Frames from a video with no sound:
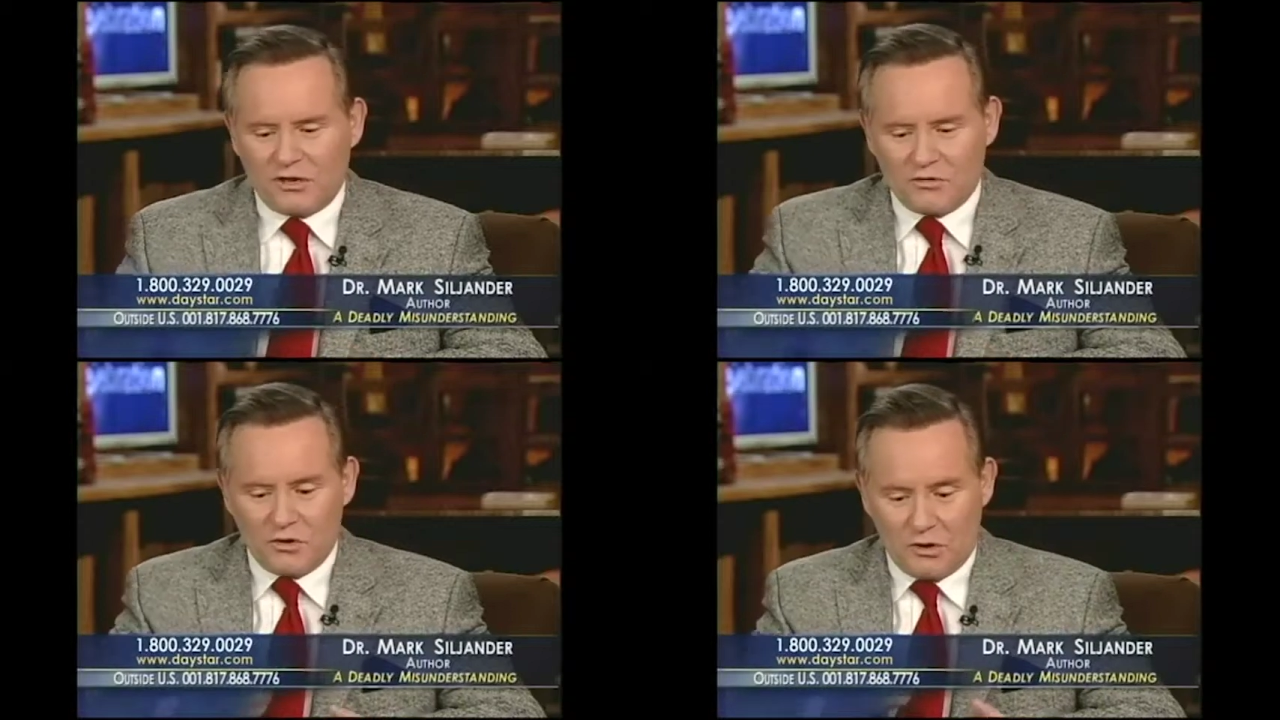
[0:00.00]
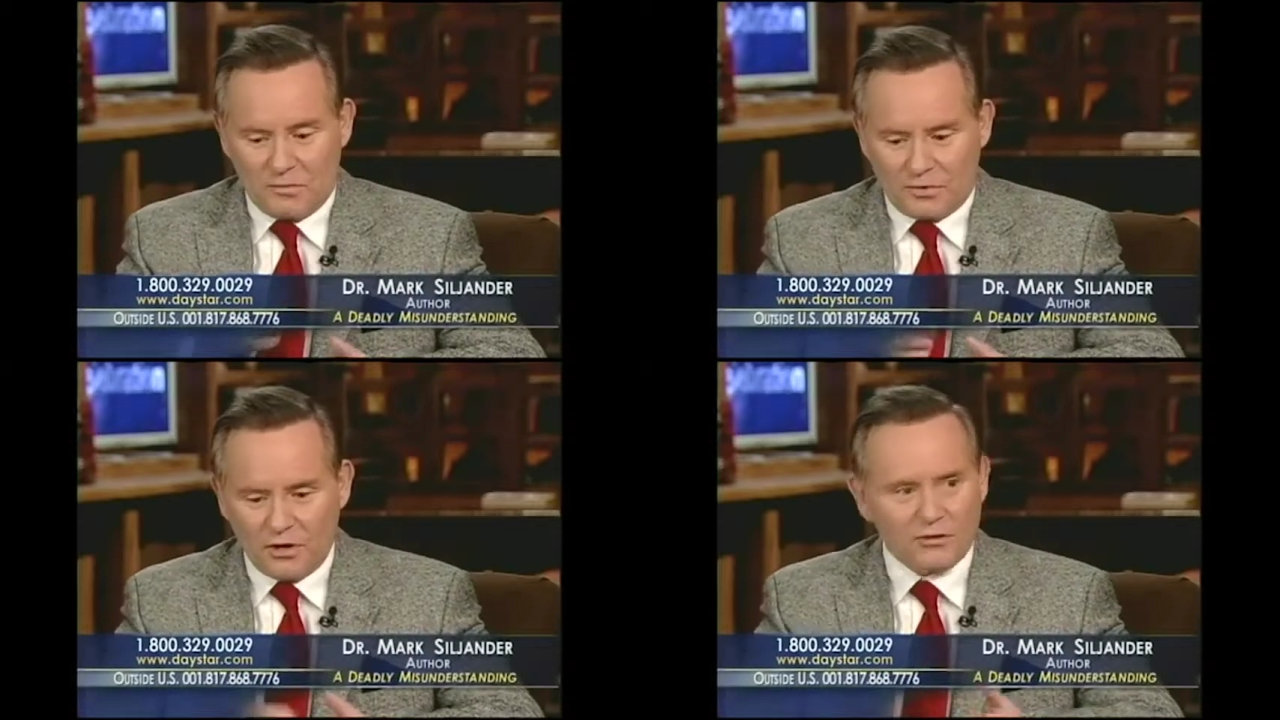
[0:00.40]
I wrote a
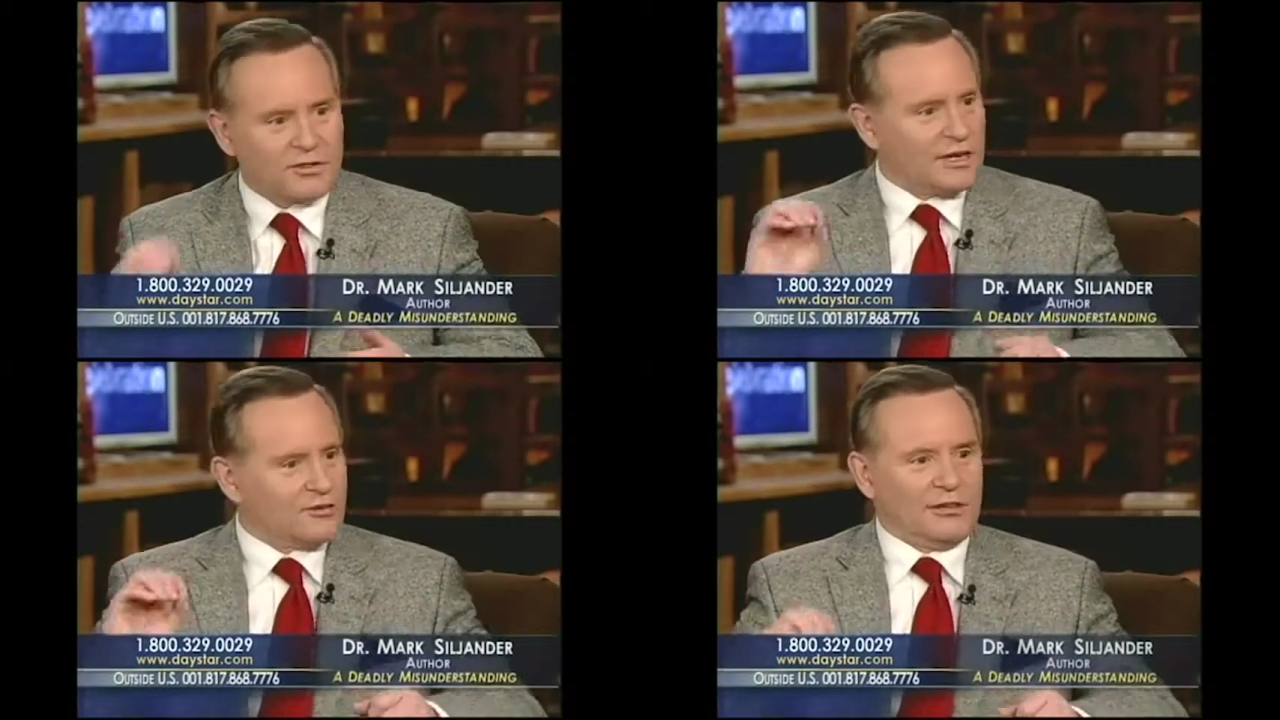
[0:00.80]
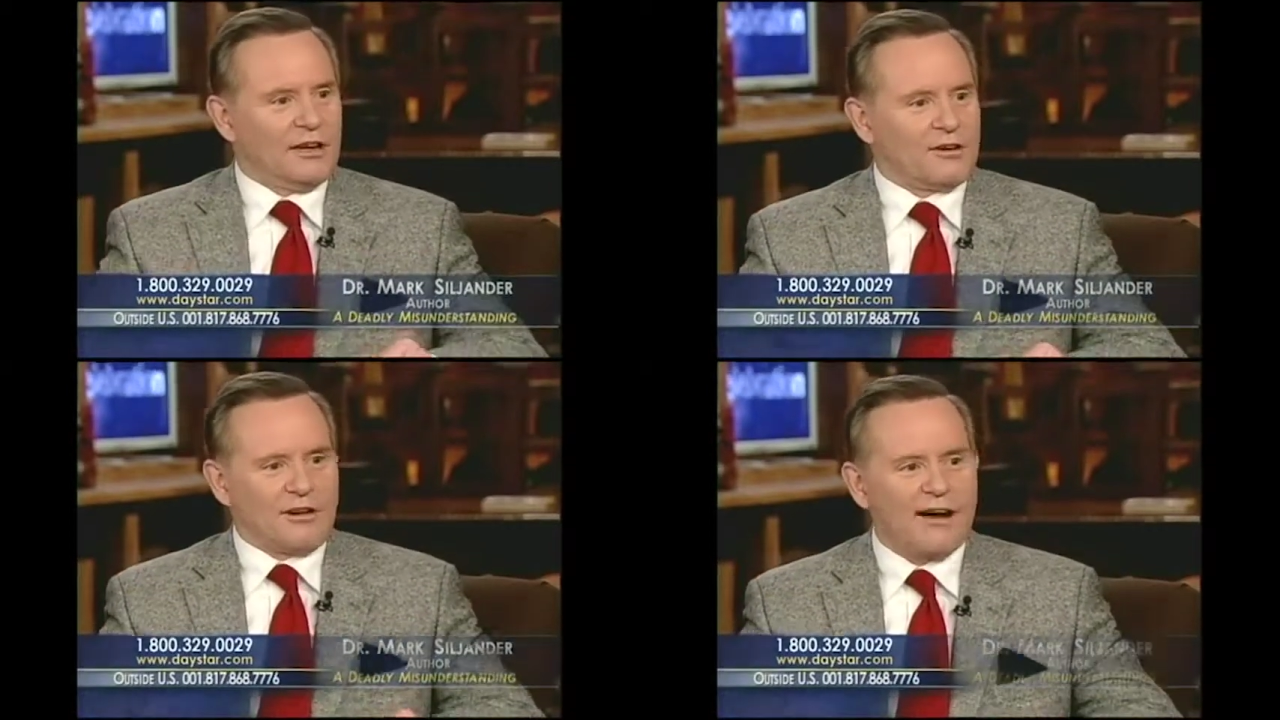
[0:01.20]
protest
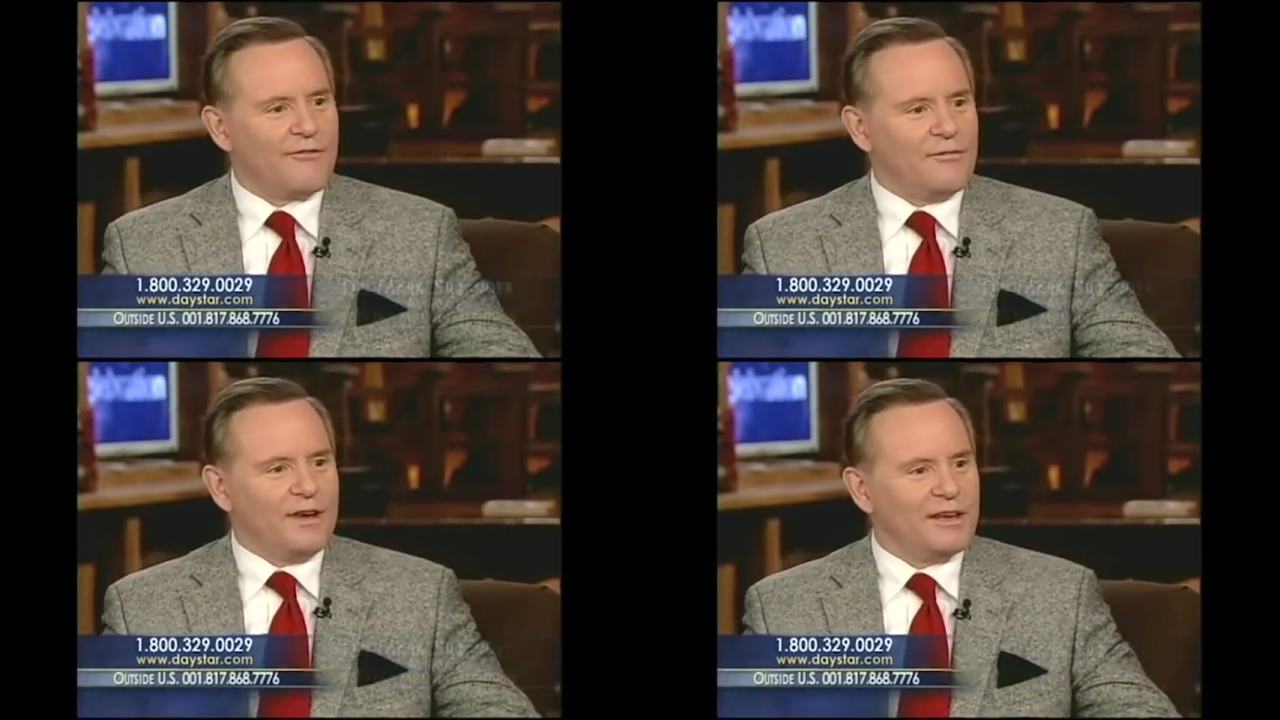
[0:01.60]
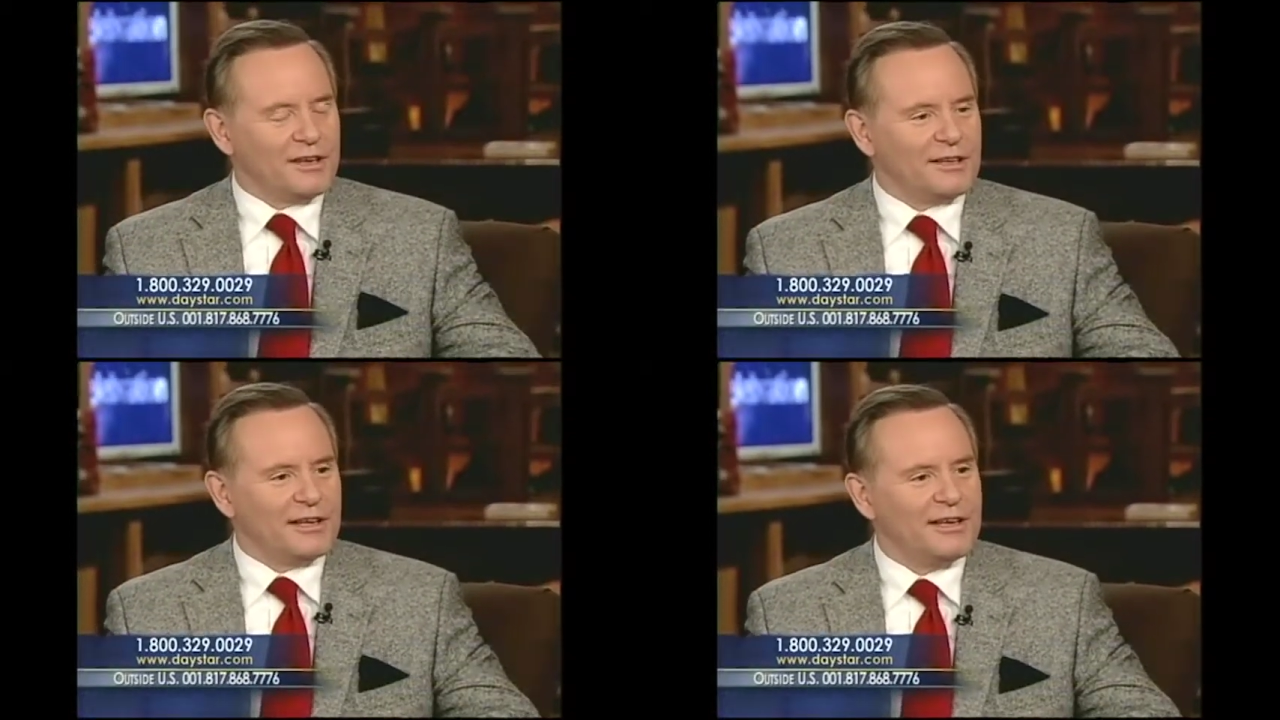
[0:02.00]
letter off
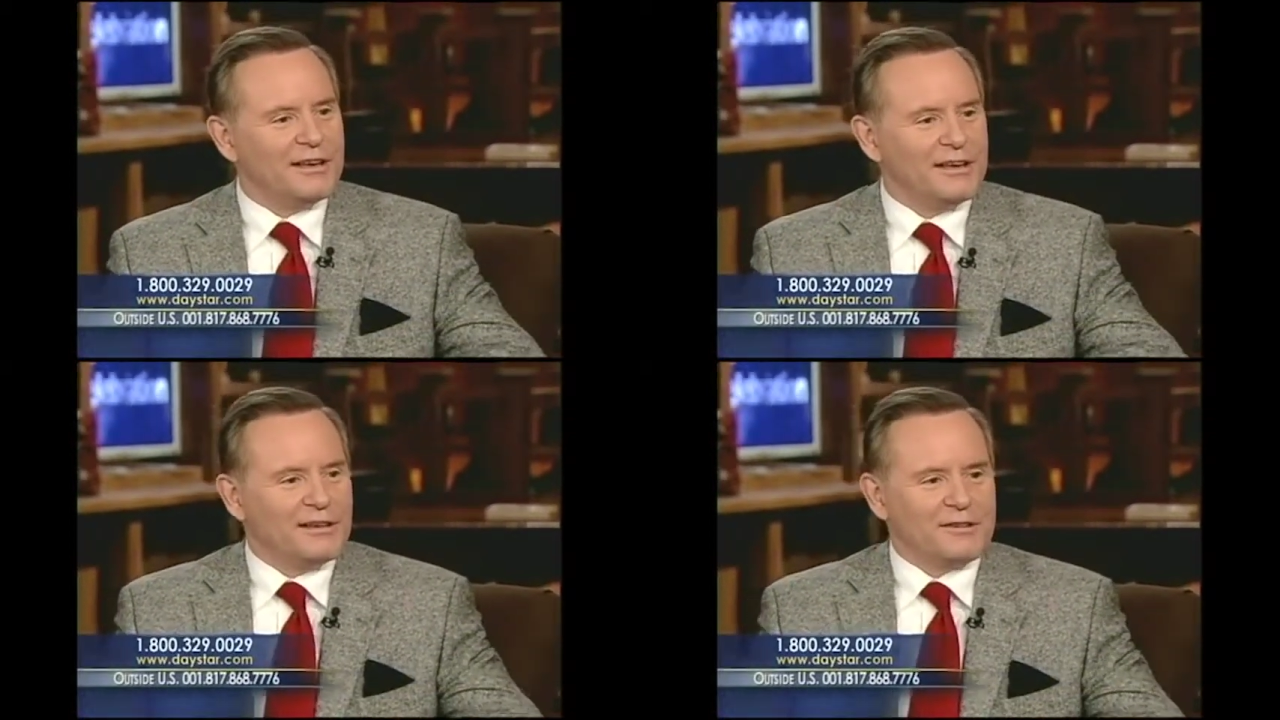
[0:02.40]
immediately